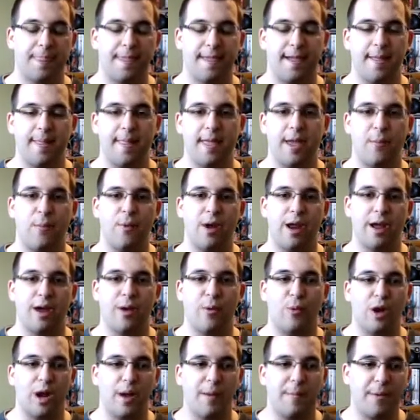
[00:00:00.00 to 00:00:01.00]
And then when
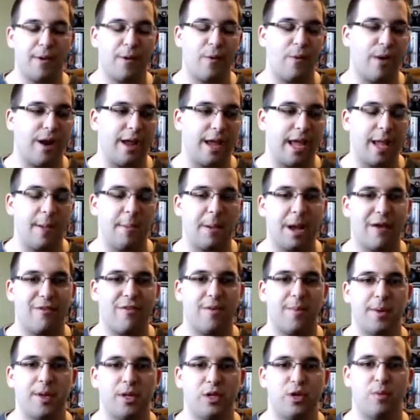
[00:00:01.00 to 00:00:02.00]
I came back
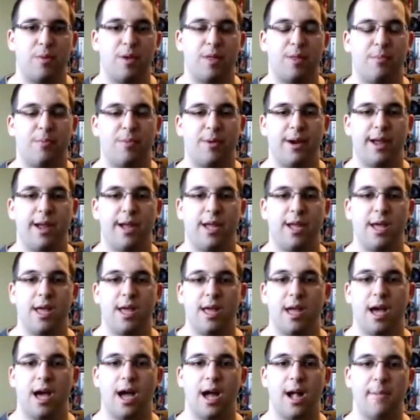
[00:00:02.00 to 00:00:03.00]
from my 2-month break,
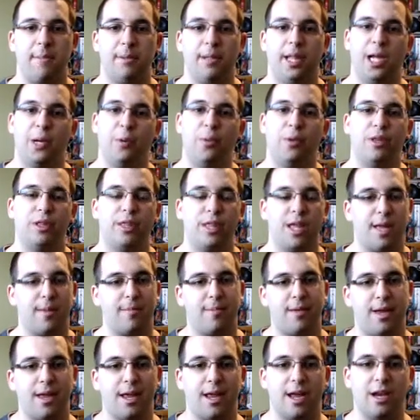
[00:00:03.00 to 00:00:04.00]
I played with him,
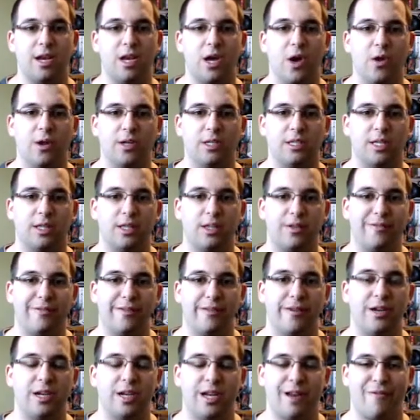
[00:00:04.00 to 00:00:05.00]
and I noticed something
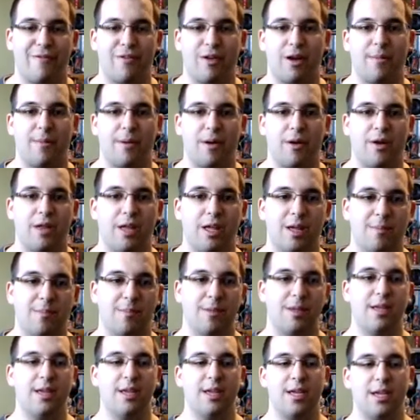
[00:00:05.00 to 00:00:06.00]
very different about him.
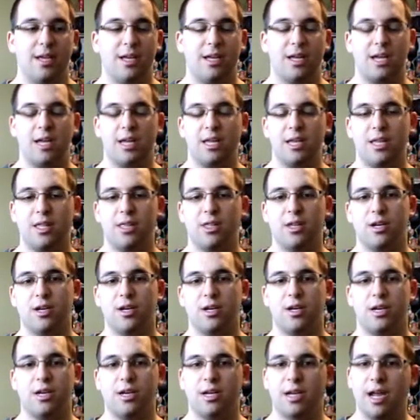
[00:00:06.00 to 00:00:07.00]

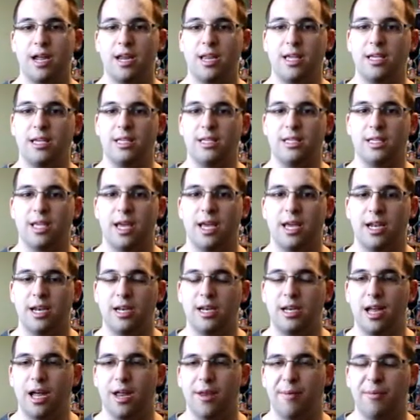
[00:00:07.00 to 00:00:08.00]
Either that he
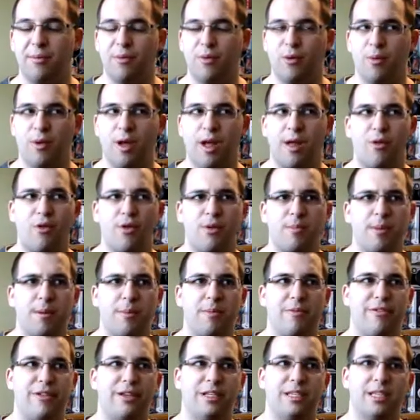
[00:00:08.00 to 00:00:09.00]
said, I don't
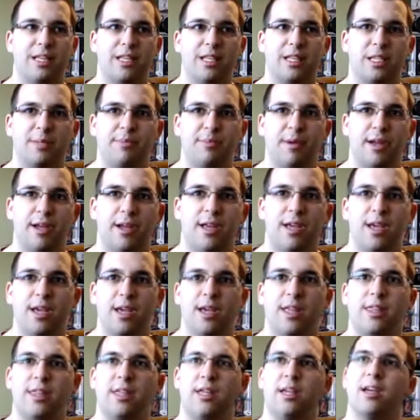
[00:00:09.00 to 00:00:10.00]
remember if he said this, but
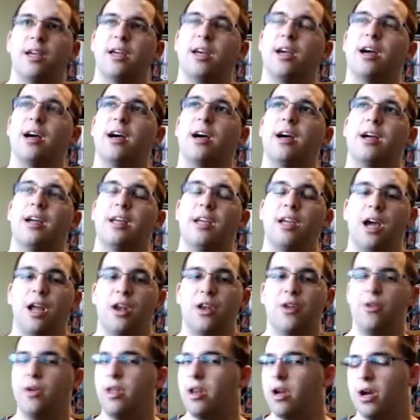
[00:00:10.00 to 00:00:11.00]
he got
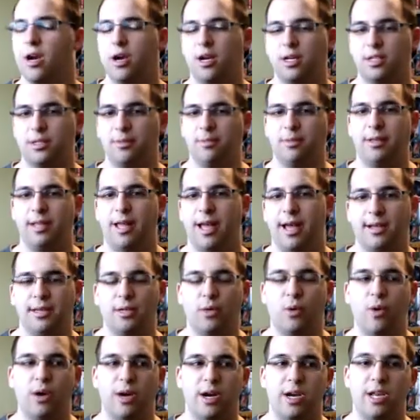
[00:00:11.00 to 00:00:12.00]
new internet or something like
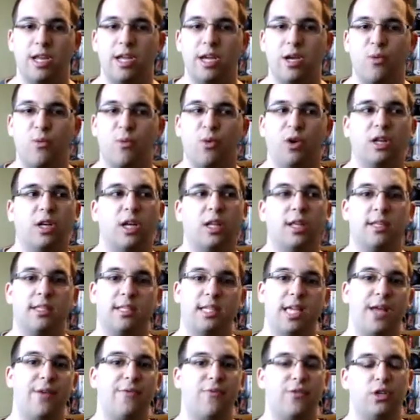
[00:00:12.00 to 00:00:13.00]
that, or he worked on this
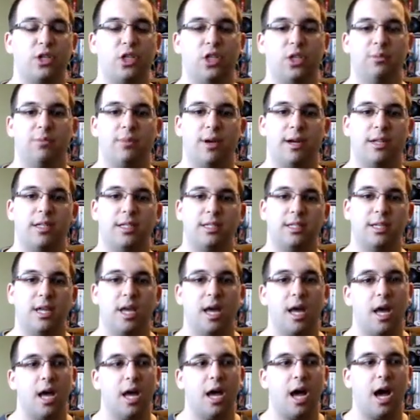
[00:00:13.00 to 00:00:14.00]
game for 2 months.
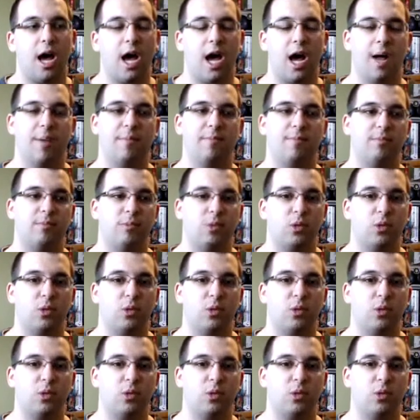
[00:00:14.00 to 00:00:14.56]
And